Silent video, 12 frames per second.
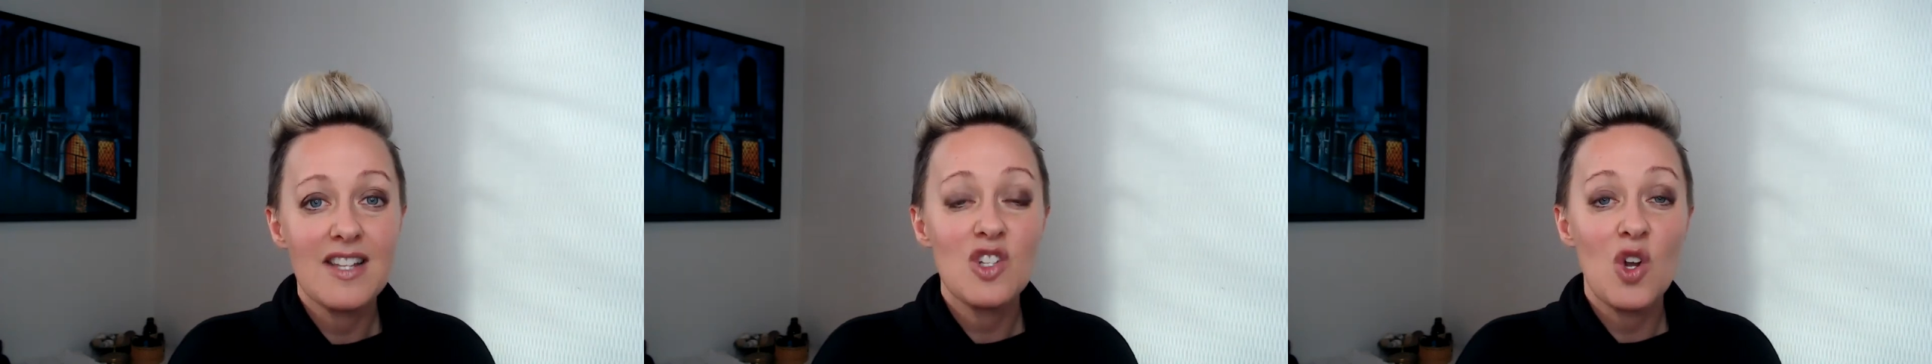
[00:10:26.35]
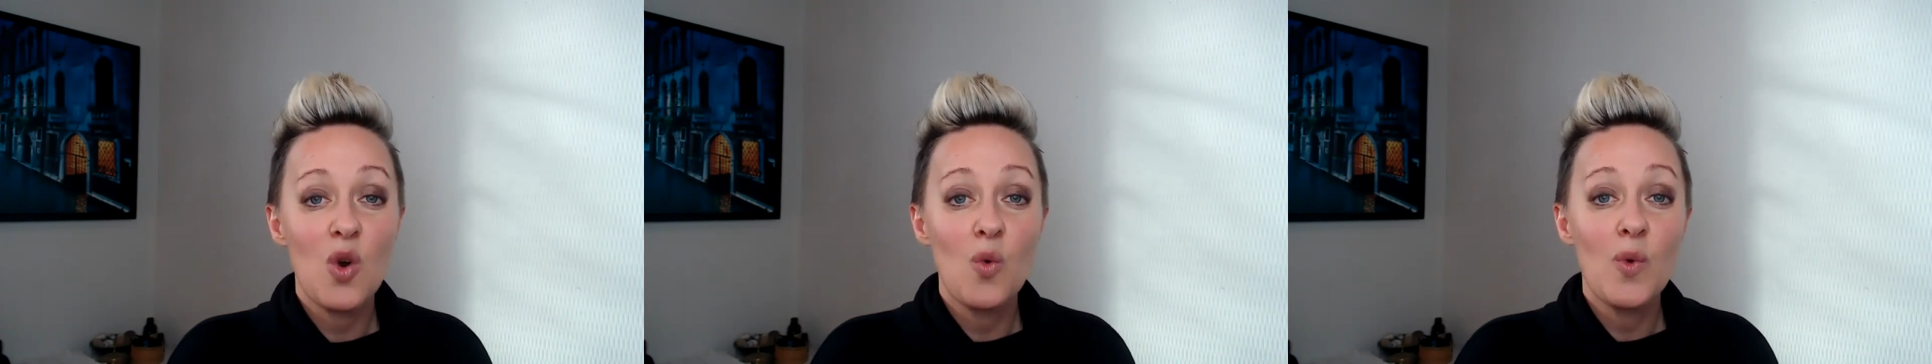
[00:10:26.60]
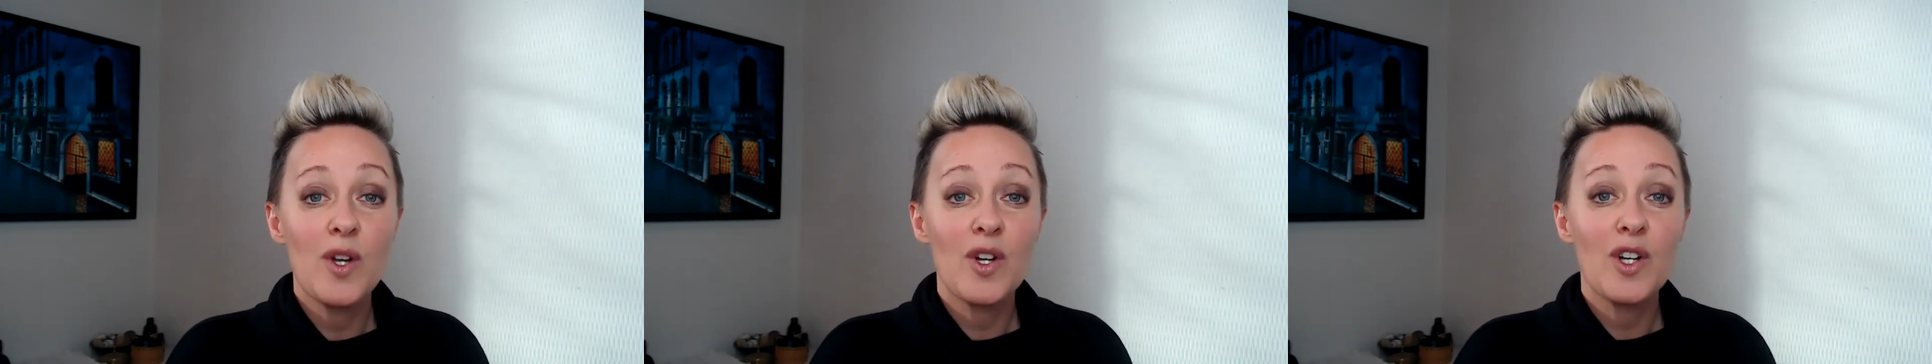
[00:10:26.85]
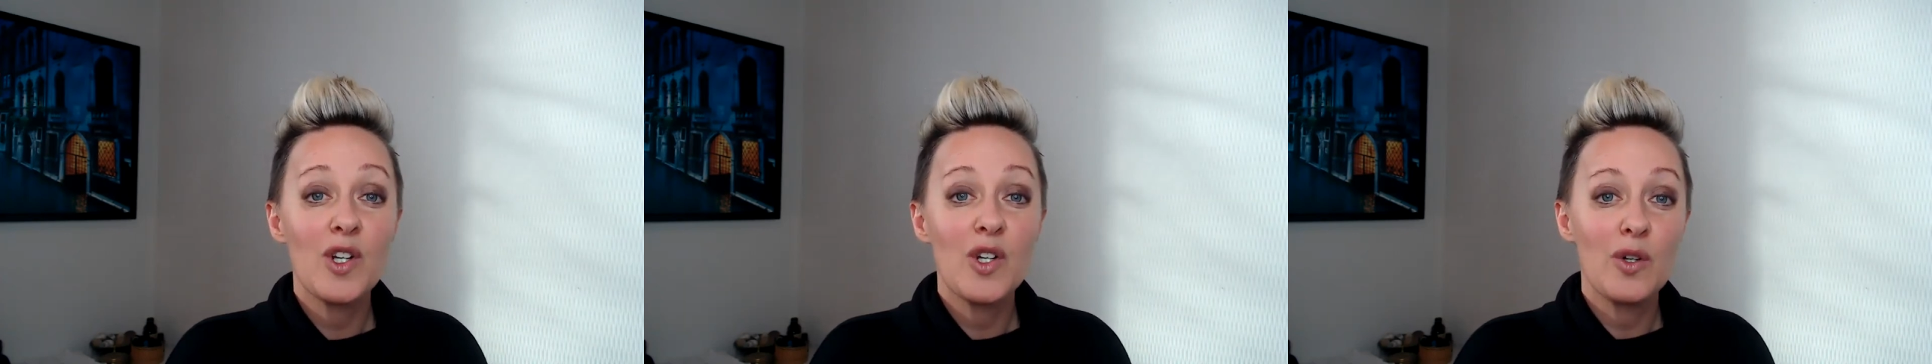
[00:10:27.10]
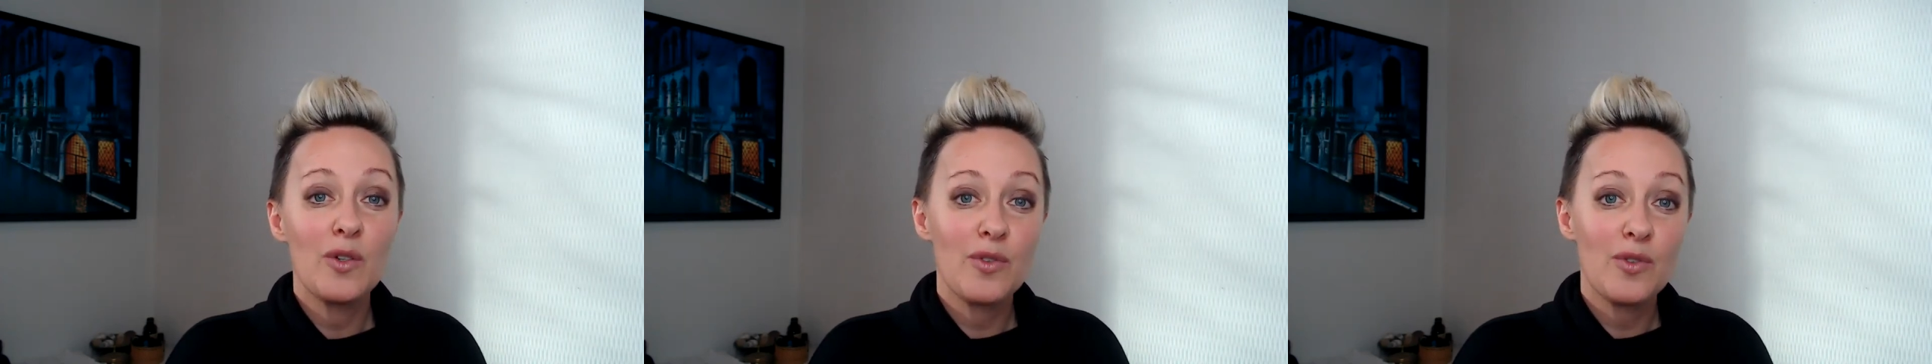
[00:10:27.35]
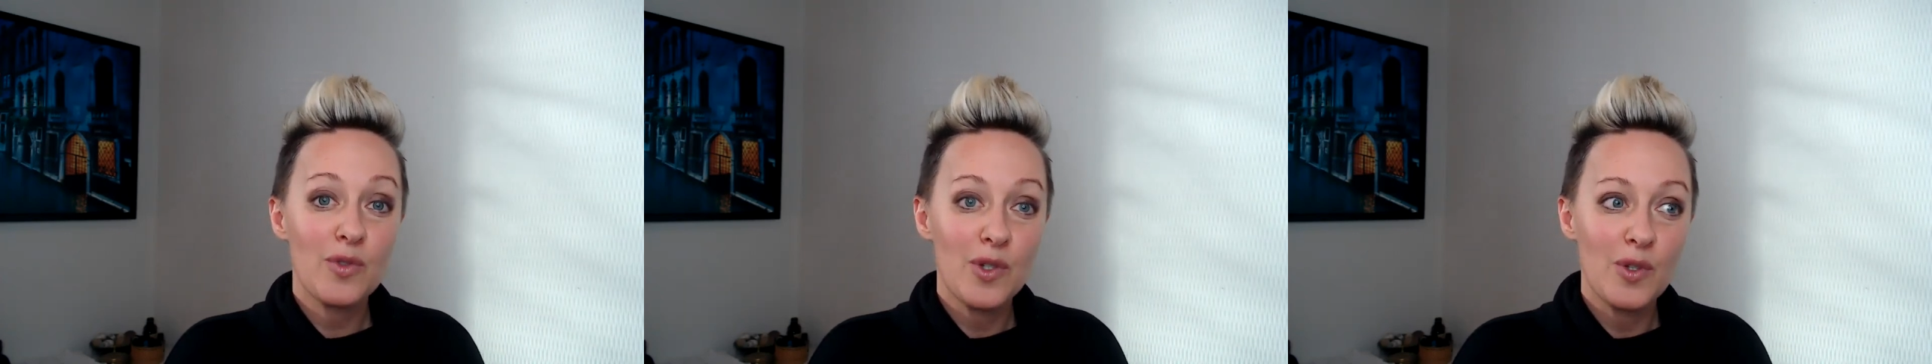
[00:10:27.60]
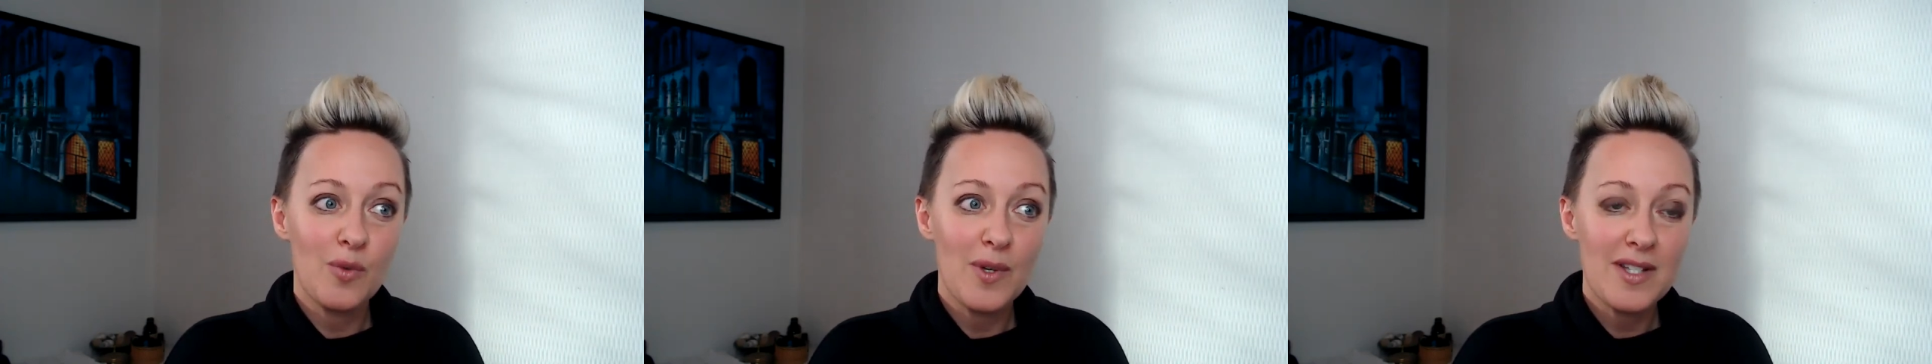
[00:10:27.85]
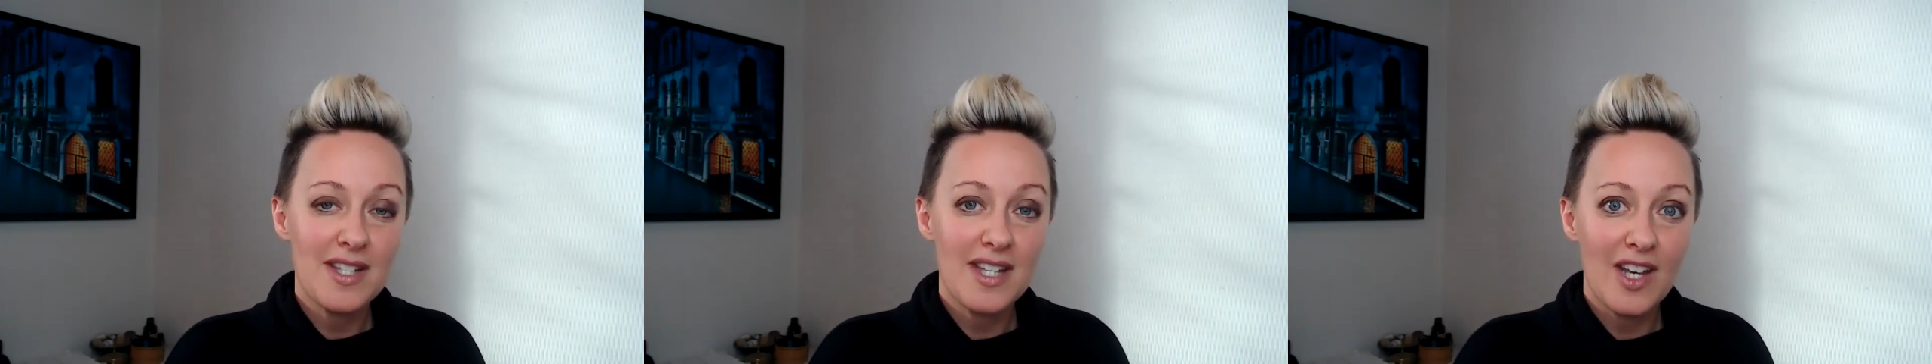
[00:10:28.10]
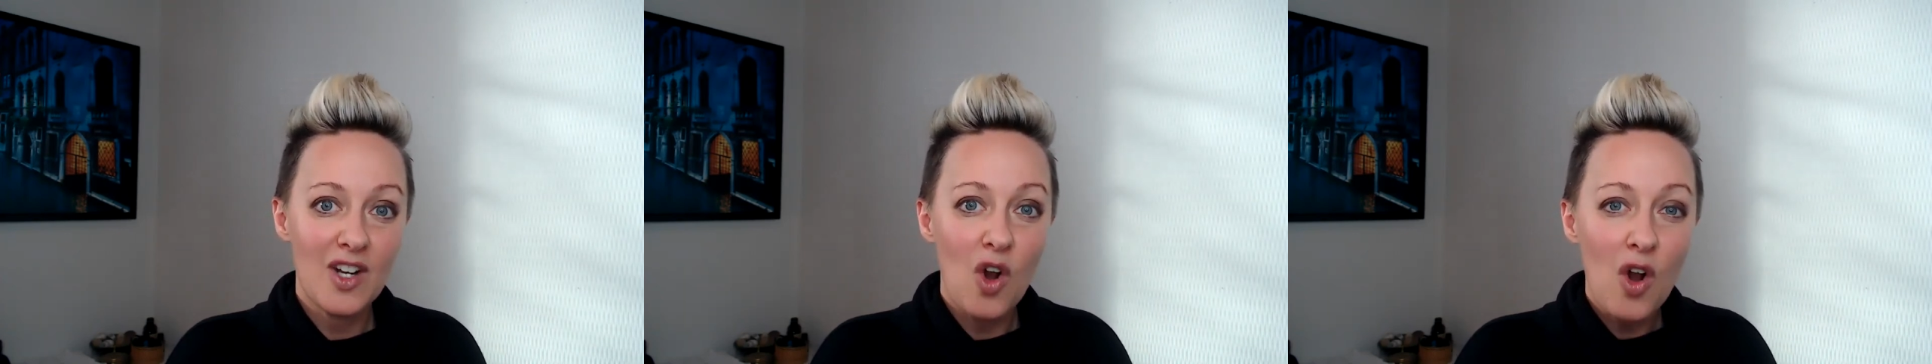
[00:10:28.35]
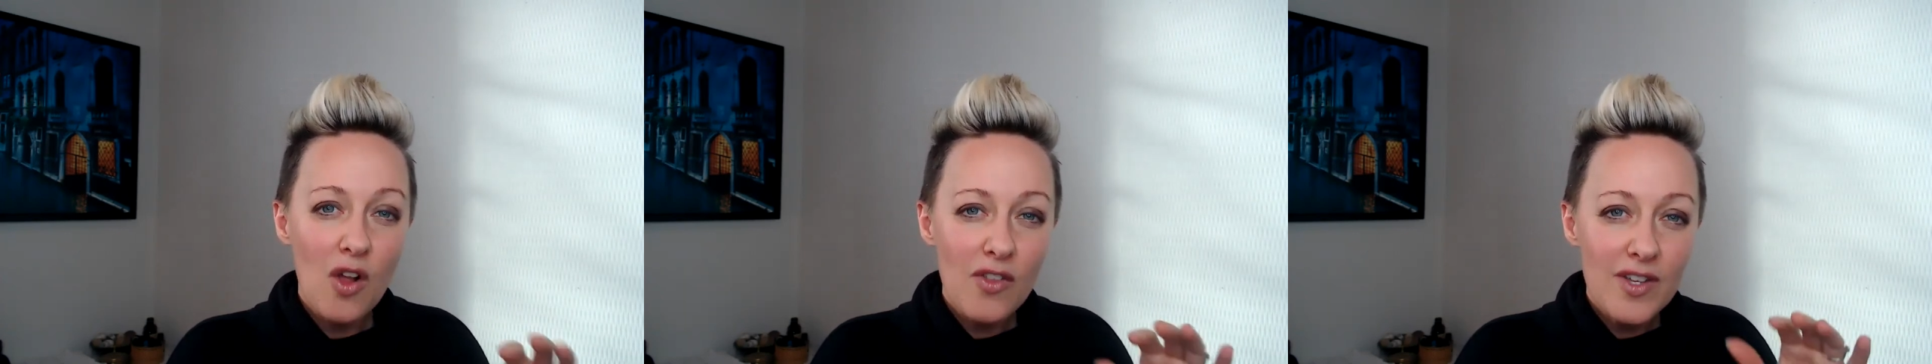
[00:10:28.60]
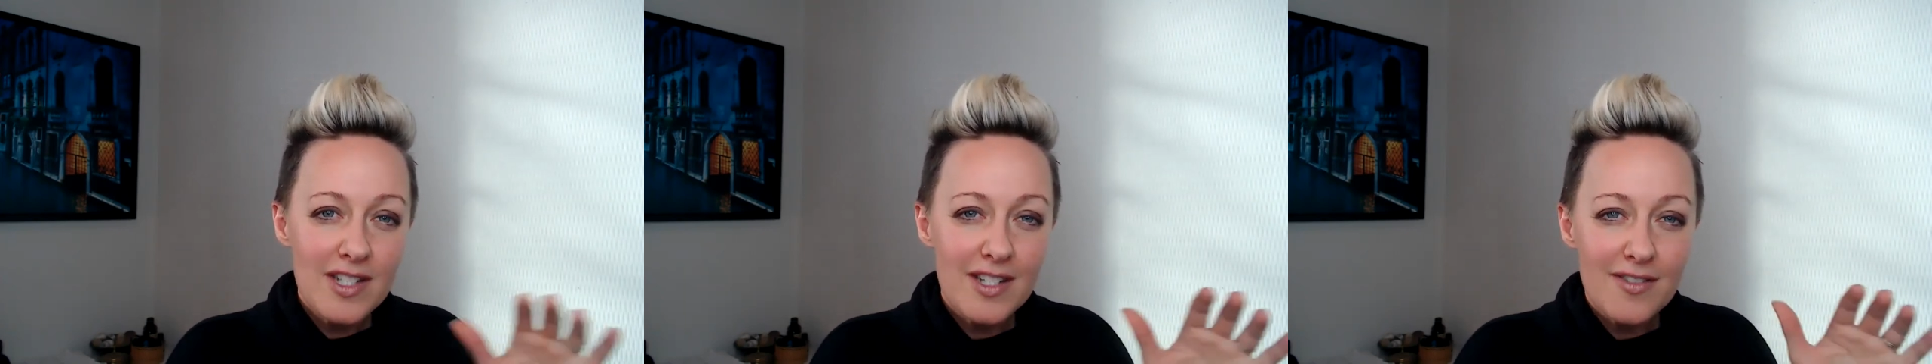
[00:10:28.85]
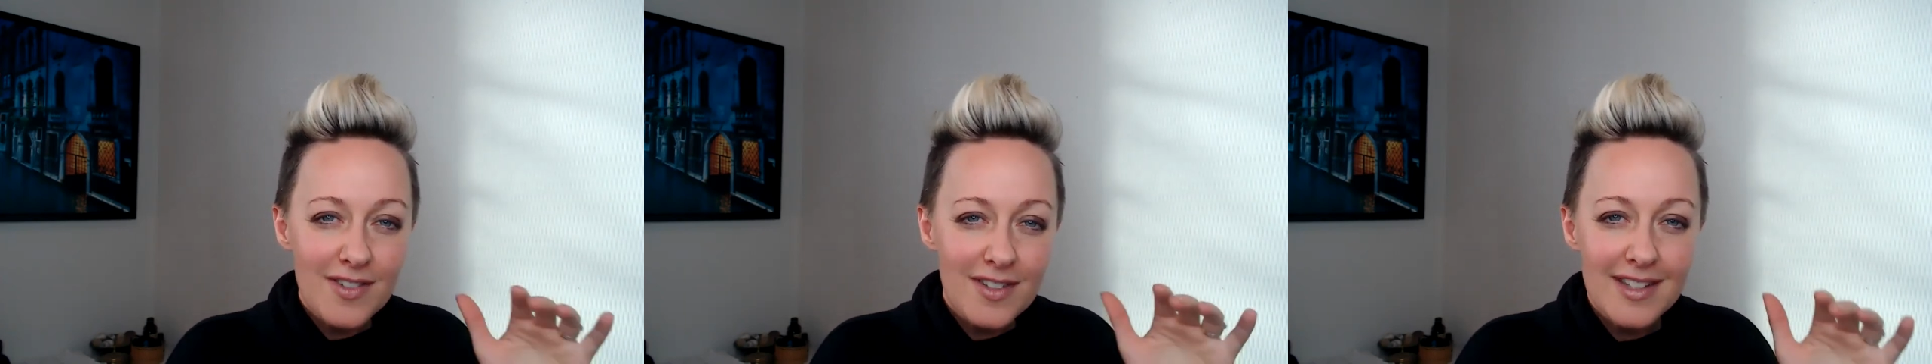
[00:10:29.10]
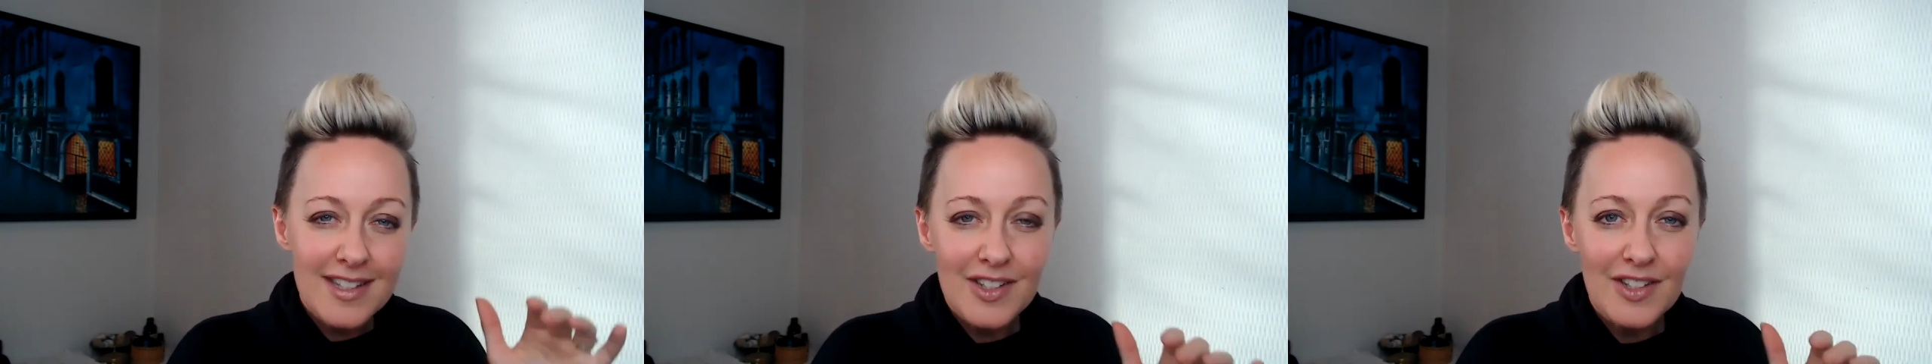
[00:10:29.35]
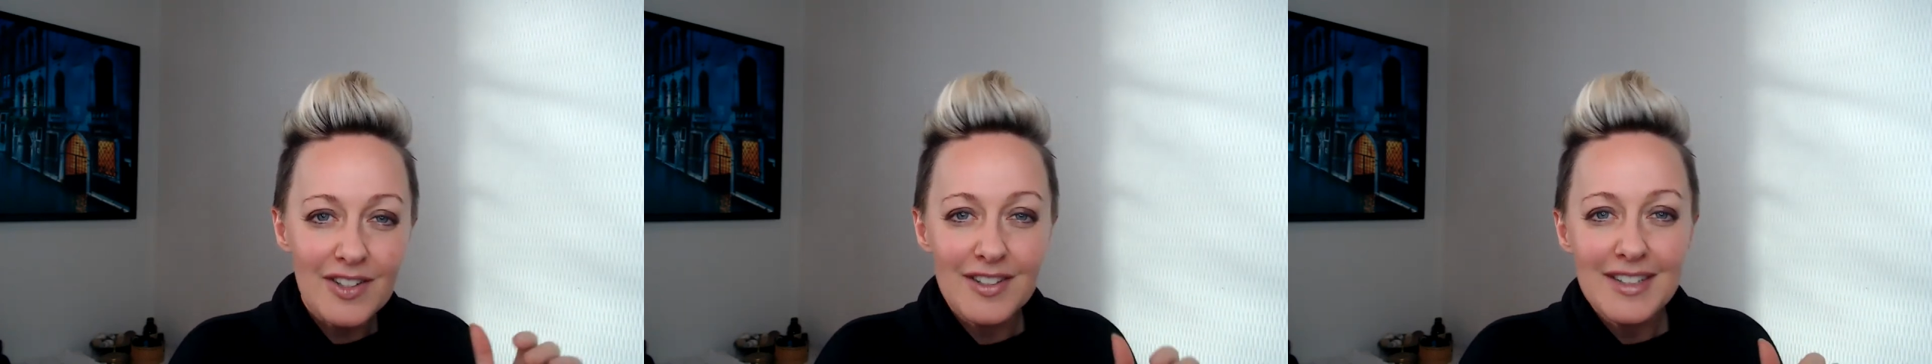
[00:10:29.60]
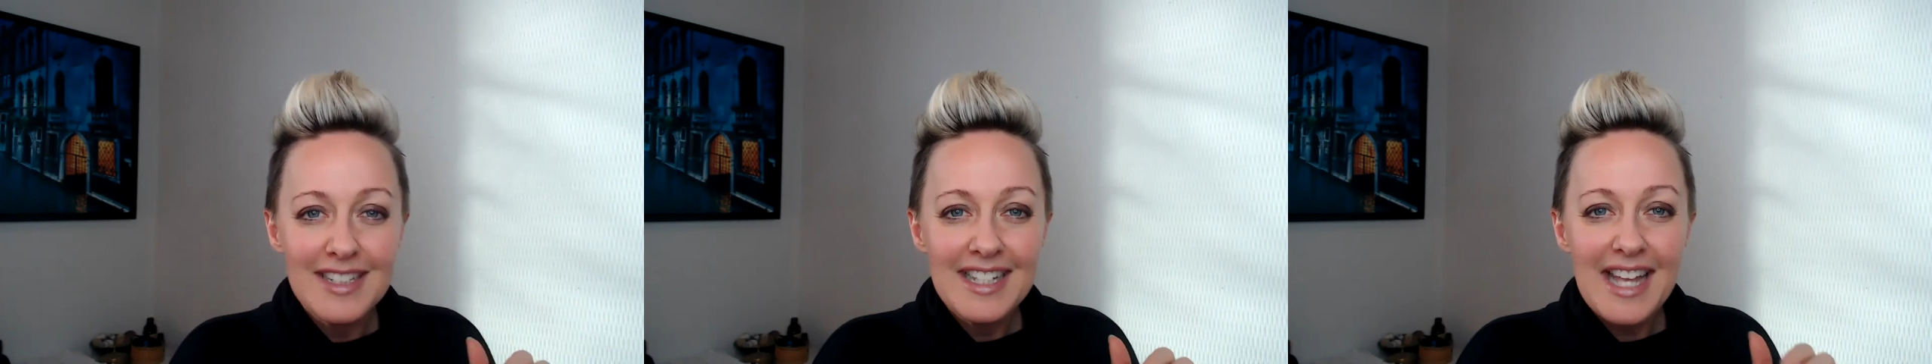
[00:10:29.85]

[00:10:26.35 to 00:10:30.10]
So we're going to go through once again all the different little